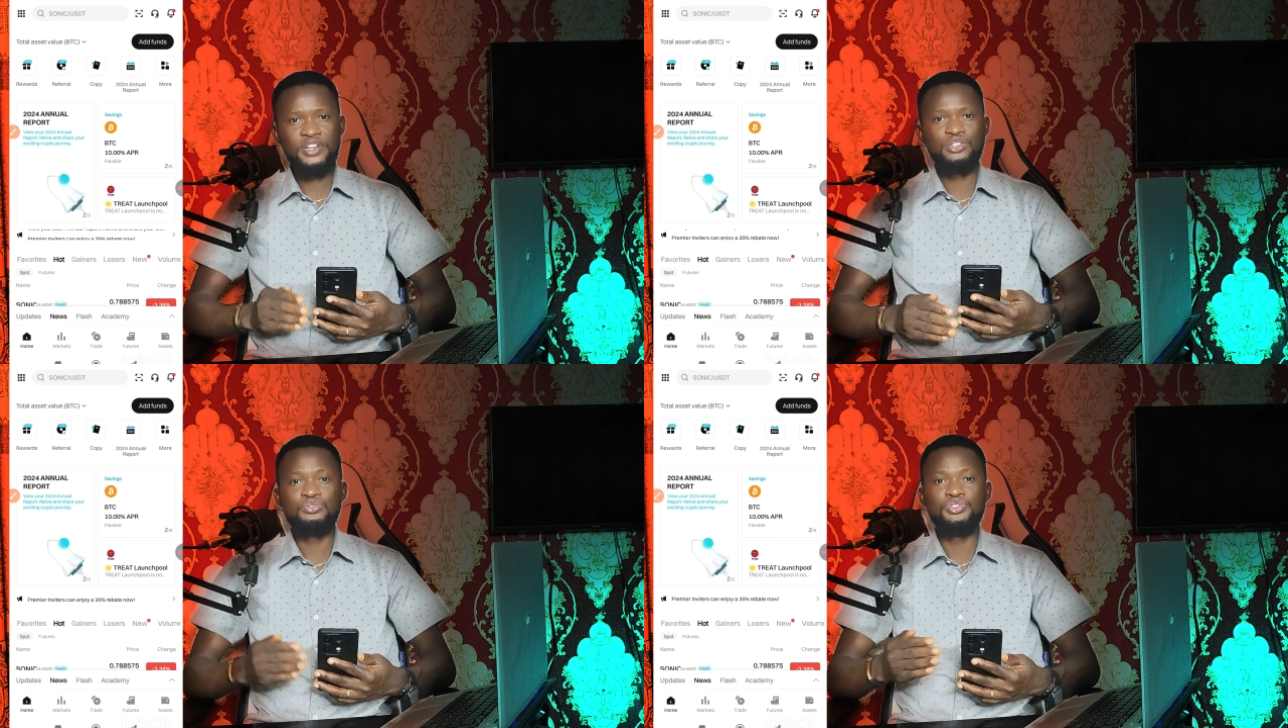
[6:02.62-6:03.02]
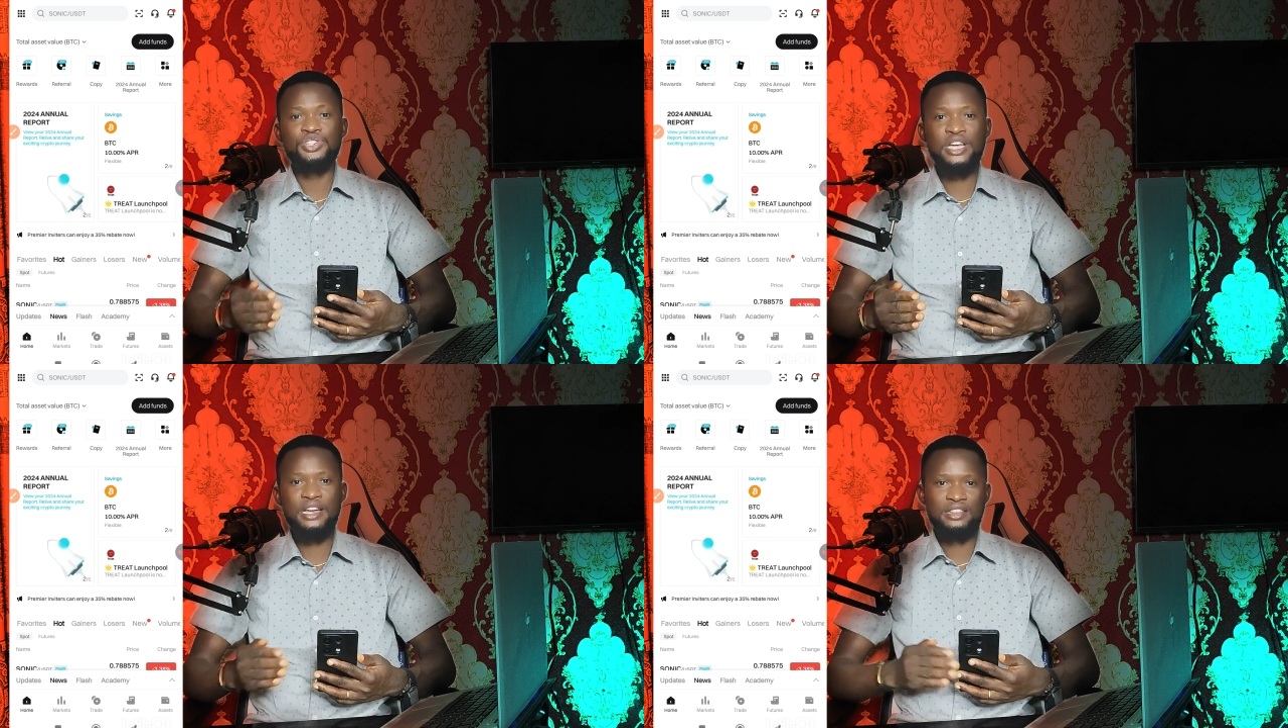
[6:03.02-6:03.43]
free to
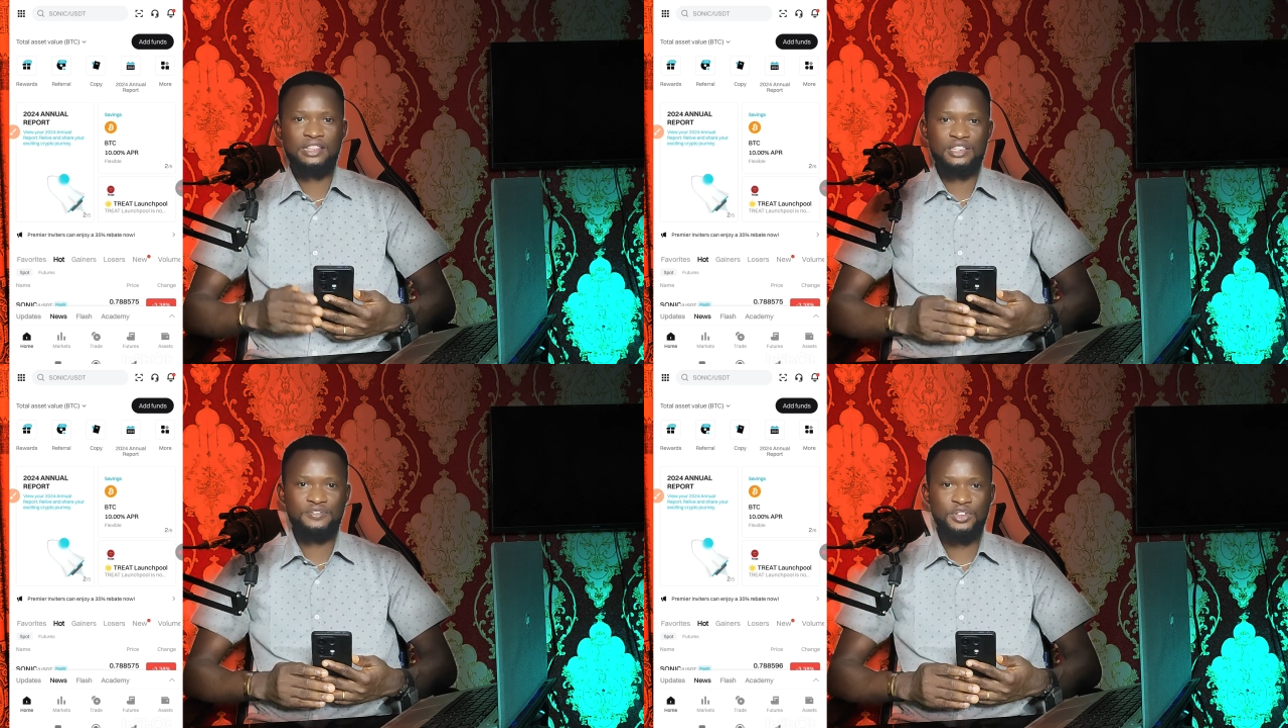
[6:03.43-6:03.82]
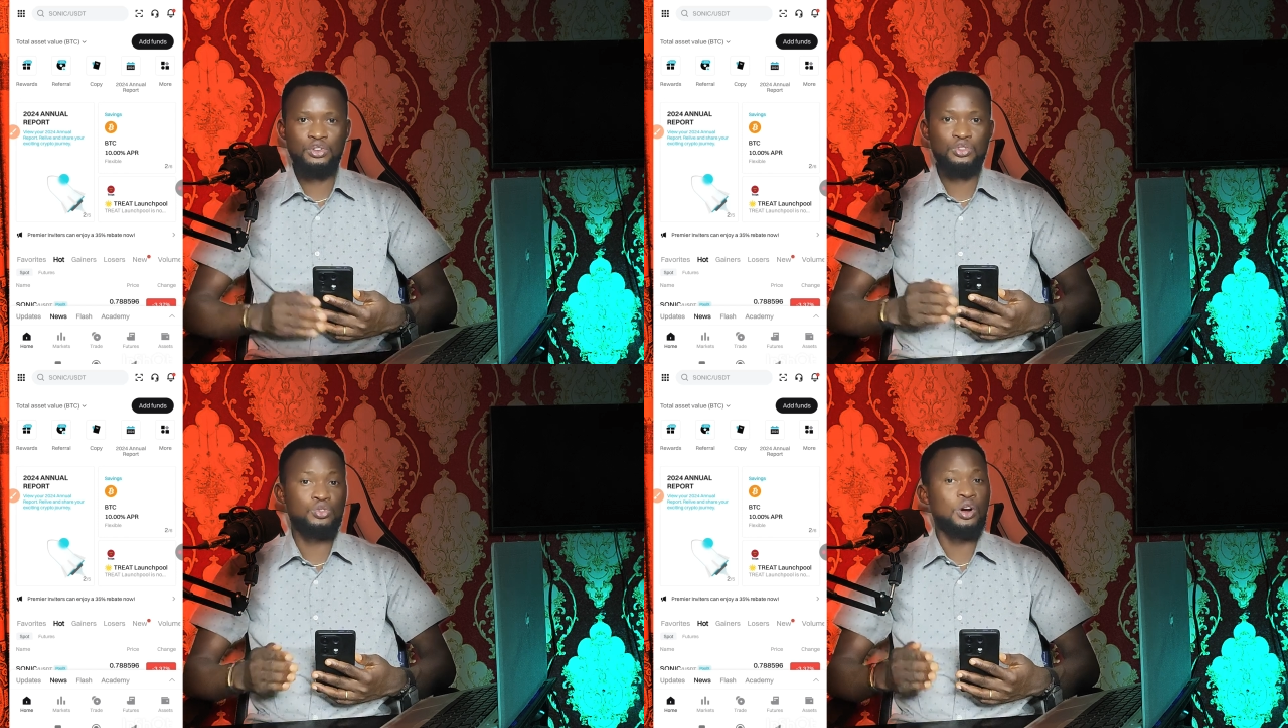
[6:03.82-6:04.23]
share this
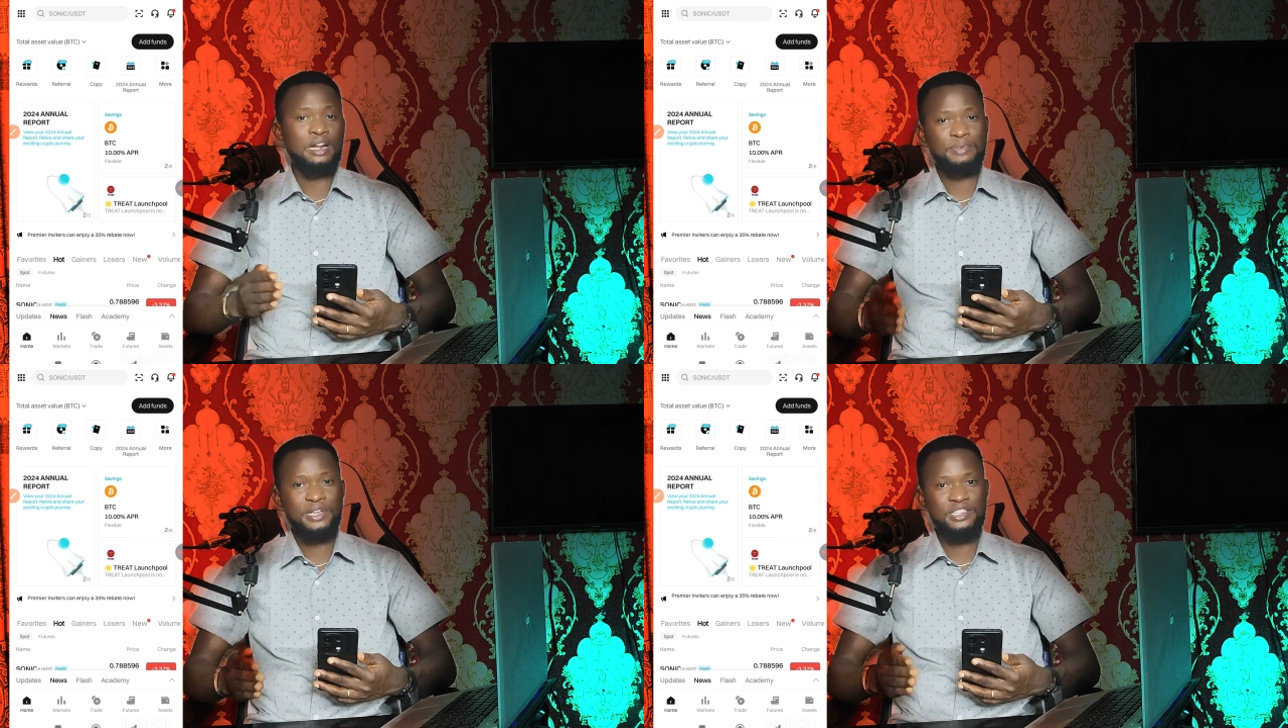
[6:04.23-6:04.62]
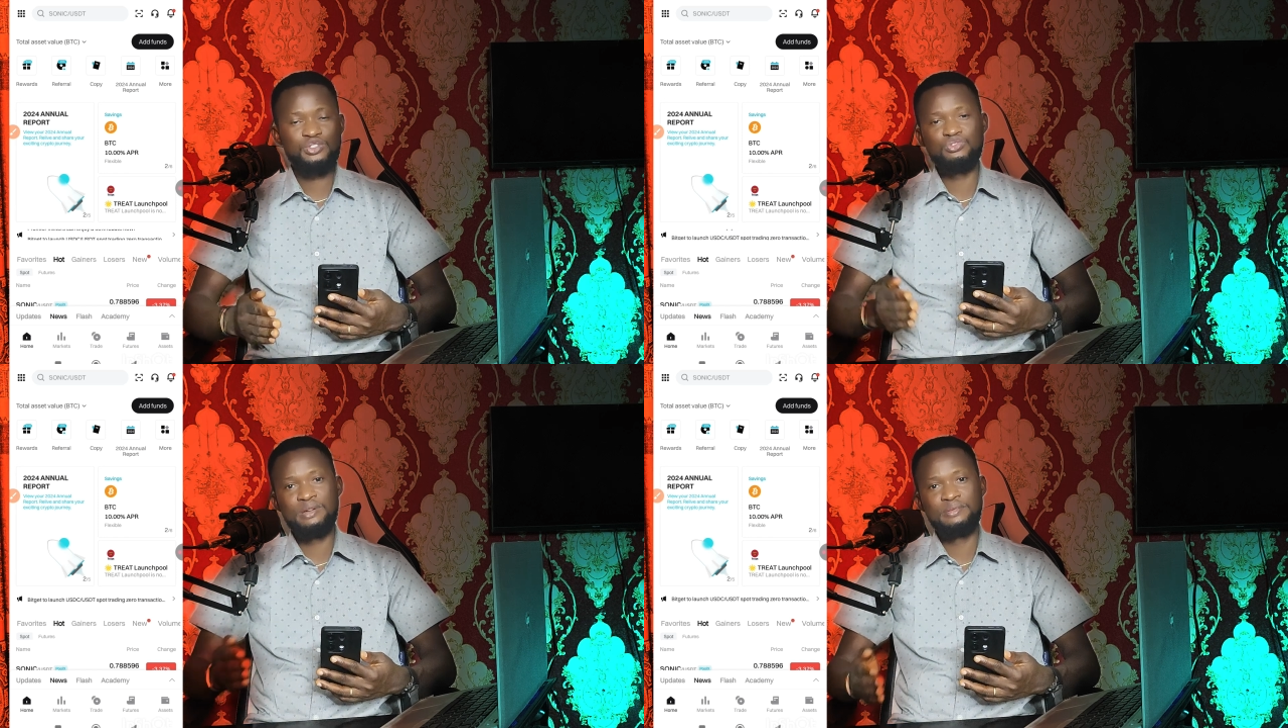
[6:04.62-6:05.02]
video to other
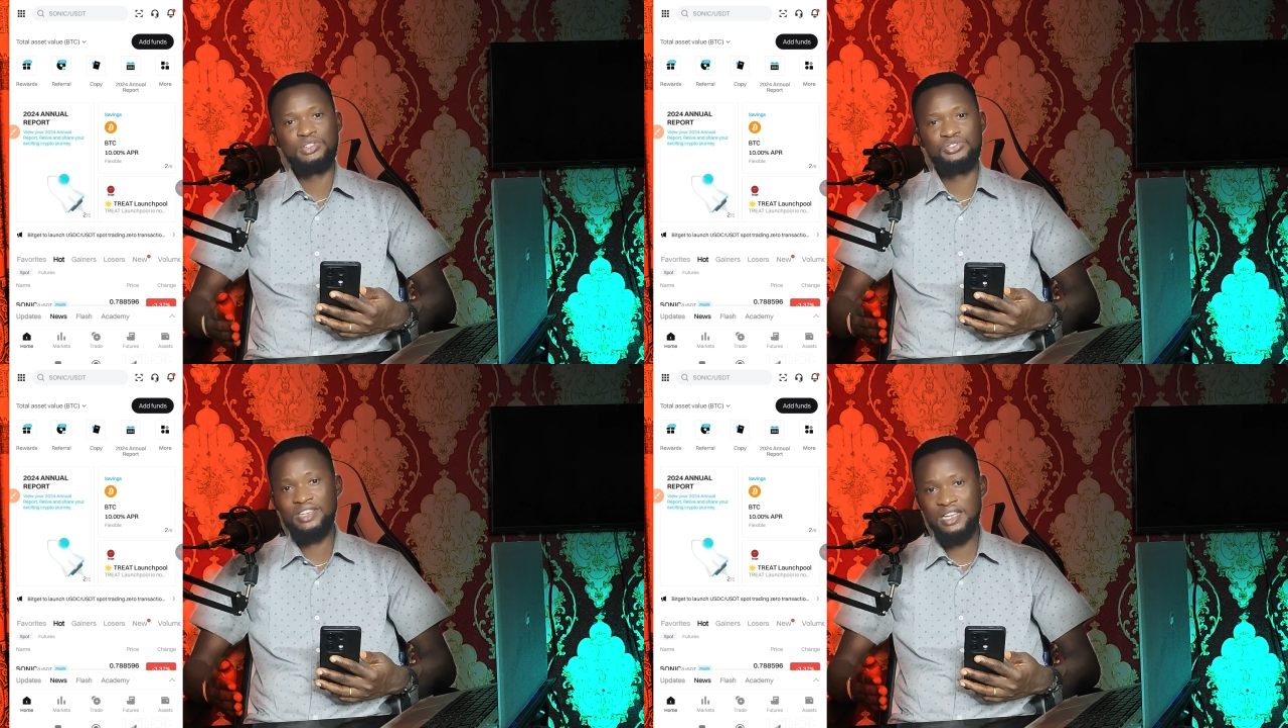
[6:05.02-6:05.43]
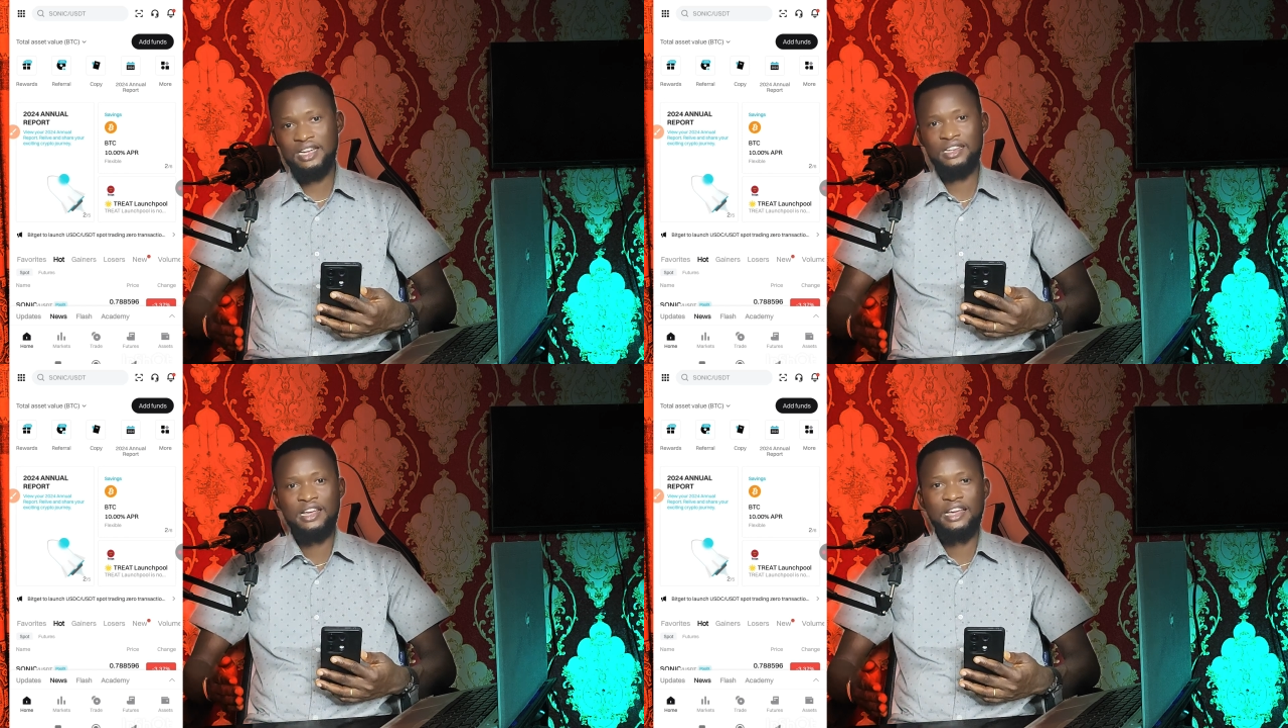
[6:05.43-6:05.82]
persons who may be
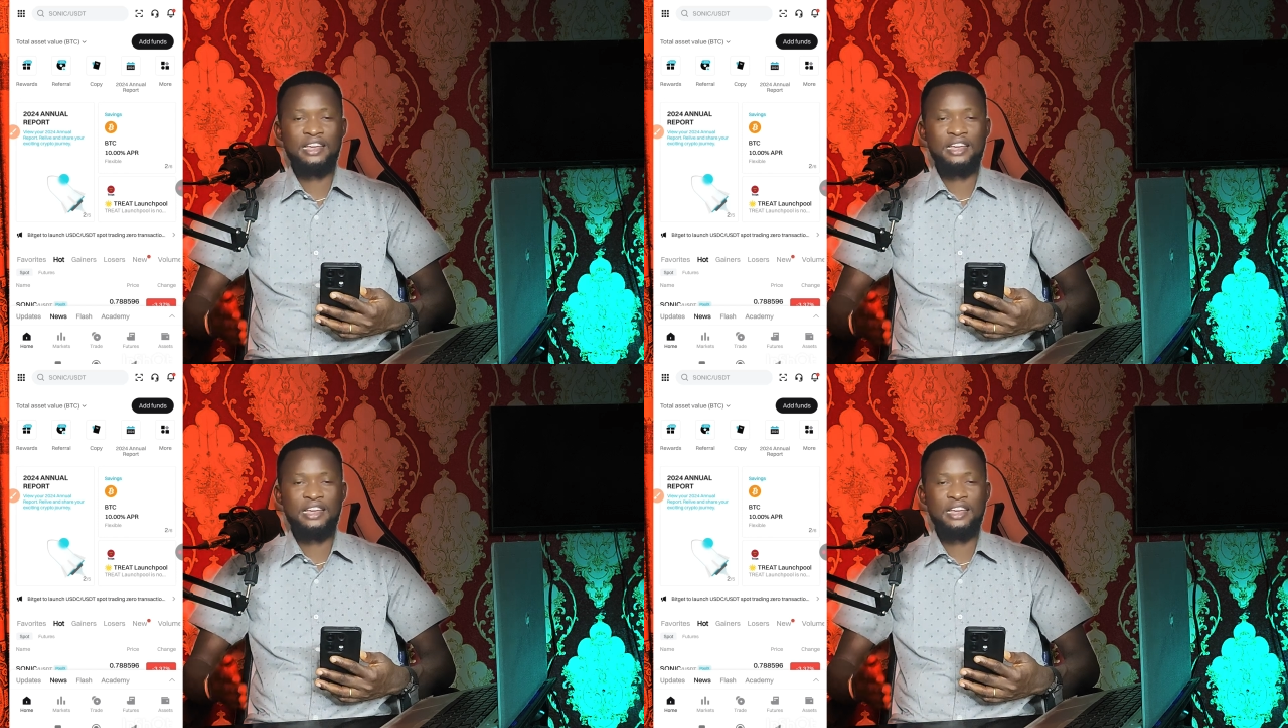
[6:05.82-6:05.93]
interested